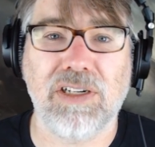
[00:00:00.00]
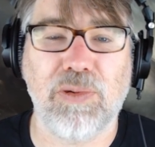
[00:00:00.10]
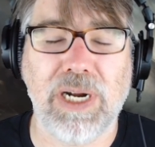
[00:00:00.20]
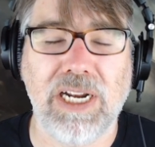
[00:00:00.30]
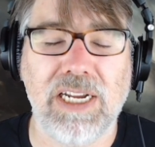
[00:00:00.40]

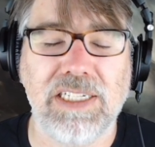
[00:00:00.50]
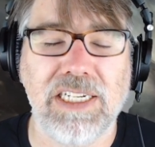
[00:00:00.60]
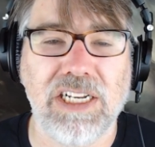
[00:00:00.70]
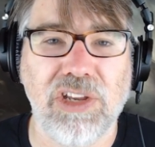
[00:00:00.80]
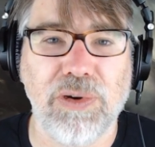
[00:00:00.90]

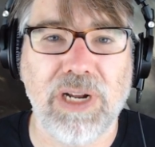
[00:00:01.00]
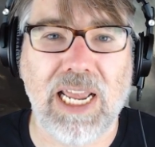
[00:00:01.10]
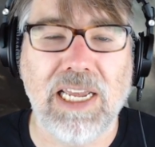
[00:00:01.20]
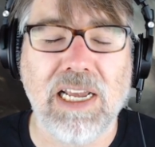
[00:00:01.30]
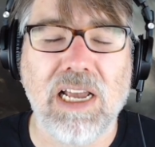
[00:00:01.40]
2019
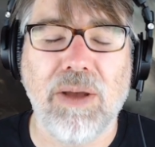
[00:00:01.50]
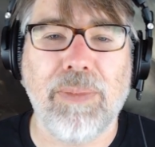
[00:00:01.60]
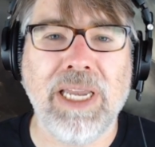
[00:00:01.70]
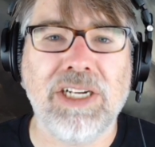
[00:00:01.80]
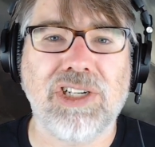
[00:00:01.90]
Q&A,
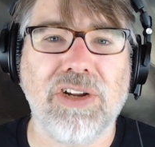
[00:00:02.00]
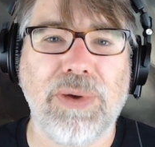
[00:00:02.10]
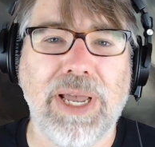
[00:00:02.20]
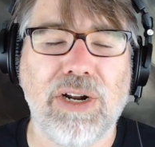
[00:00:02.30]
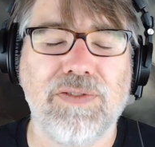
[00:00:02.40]
make sure you
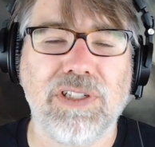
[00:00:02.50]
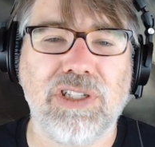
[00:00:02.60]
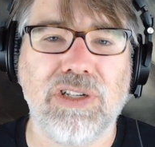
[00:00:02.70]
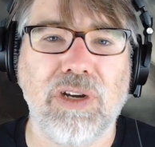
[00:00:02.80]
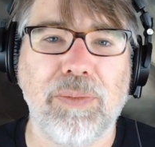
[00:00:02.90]
head over
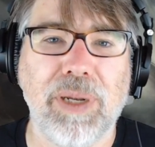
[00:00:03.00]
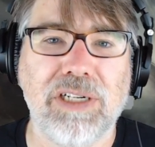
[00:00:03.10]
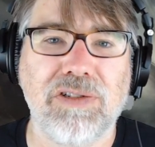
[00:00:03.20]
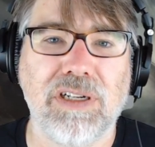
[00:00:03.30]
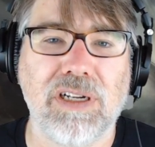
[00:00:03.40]
to
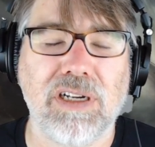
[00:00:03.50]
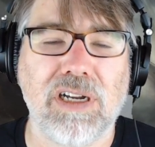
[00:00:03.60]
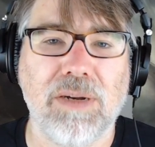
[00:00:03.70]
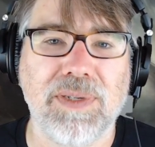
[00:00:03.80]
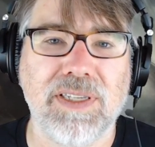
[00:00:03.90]

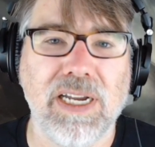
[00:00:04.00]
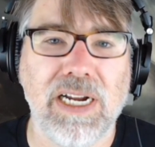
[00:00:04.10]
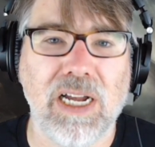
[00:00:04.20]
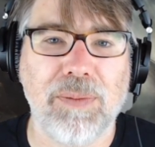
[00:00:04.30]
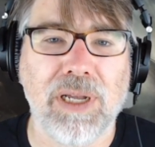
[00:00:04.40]
patreon.com. Sign
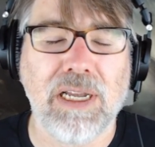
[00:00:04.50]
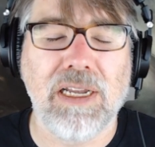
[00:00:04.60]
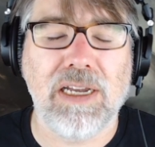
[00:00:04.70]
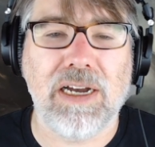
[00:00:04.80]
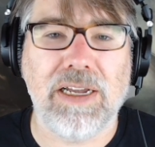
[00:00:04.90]
up.
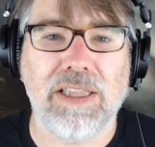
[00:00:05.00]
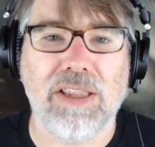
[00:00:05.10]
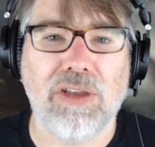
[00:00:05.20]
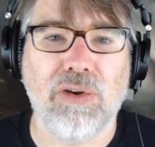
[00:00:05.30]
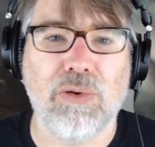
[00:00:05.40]

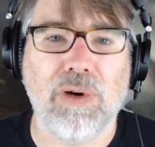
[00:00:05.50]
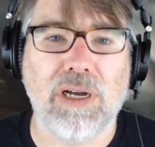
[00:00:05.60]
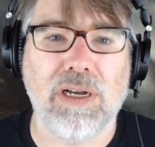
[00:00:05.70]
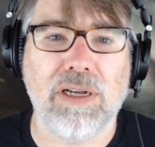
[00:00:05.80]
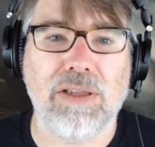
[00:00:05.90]

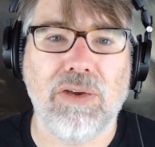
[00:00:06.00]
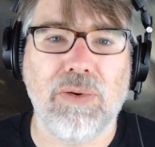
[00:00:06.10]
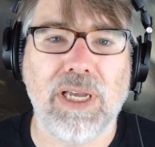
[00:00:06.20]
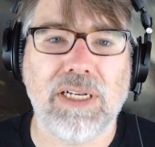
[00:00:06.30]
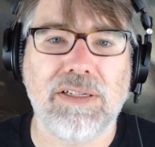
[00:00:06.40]
You
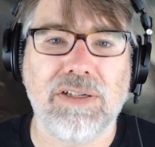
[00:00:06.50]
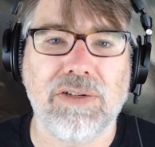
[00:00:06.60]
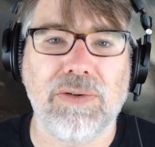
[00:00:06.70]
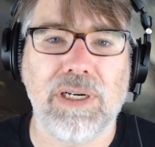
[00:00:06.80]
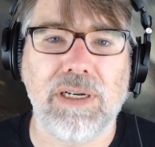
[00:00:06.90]
get
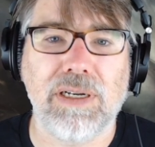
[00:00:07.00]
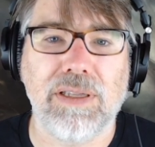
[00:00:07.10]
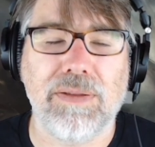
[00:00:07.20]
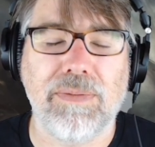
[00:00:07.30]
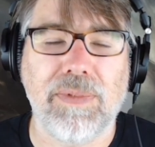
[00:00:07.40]

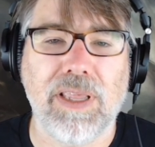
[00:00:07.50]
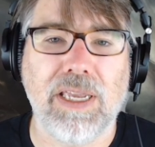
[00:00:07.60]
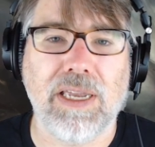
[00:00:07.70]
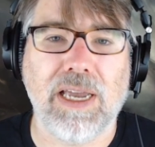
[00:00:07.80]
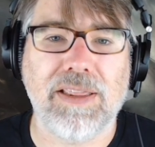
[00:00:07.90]
to
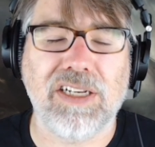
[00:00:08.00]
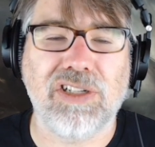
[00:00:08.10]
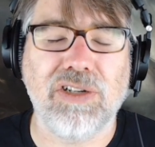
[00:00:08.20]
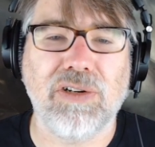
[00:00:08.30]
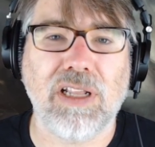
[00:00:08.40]
at the
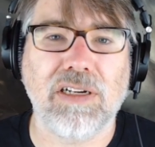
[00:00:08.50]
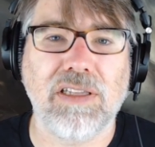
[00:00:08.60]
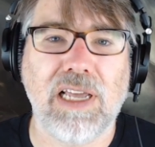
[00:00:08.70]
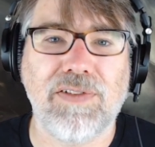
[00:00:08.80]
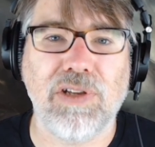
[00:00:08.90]
$2
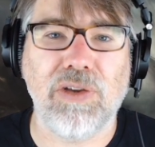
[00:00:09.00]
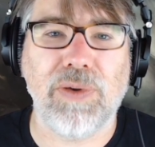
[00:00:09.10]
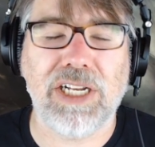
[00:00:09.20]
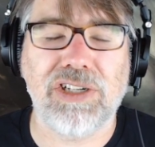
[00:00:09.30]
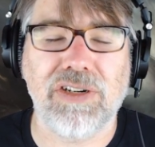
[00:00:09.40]
level, you
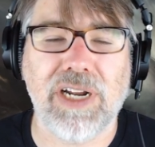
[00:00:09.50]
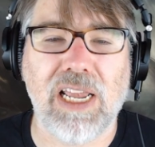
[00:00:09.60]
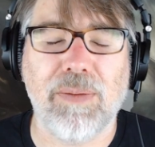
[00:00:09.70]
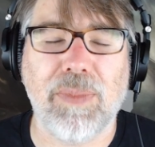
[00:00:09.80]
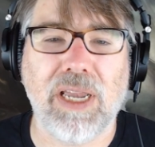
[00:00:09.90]
get your
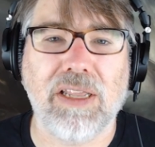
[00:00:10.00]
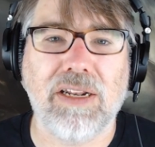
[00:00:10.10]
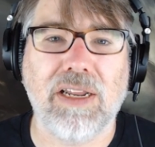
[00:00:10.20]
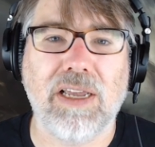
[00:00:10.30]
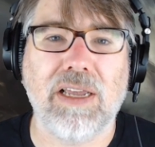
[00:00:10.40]
name
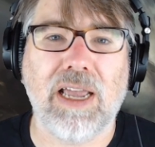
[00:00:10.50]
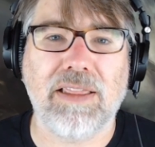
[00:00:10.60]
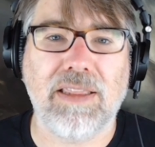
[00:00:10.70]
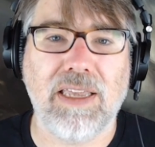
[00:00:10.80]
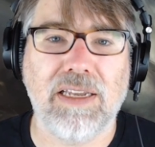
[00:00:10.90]
in
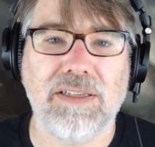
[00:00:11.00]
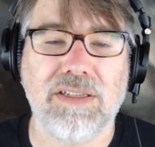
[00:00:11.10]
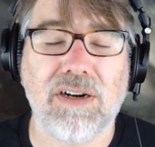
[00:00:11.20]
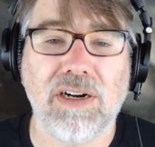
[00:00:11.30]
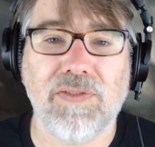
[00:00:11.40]
at the
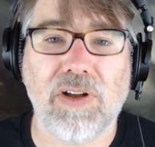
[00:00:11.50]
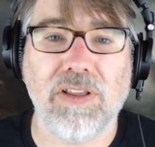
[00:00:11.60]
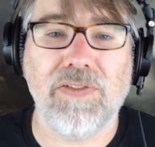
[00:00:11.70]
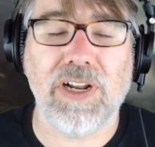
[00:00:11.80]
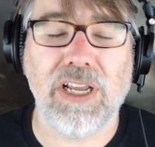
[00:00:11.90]
start of all
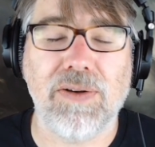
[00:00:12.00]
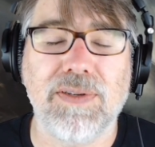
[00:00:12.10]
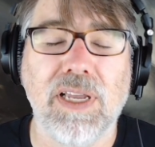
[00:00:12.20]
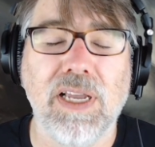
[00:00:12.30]
the videos.